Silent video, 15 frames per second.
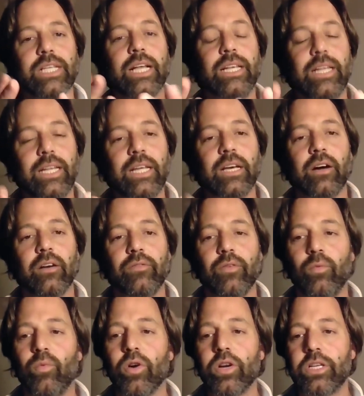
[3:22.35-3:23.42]
idea of the
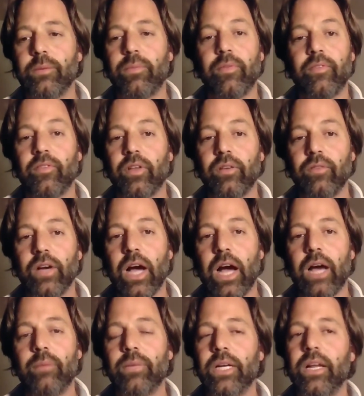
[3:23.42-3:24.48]
worship of the Son of
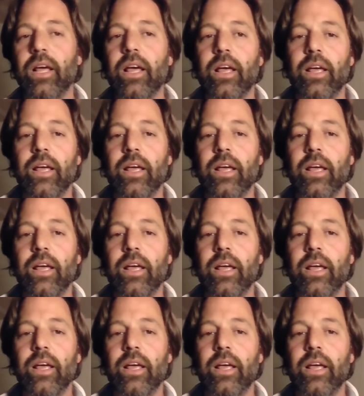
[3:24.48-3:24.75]
God, but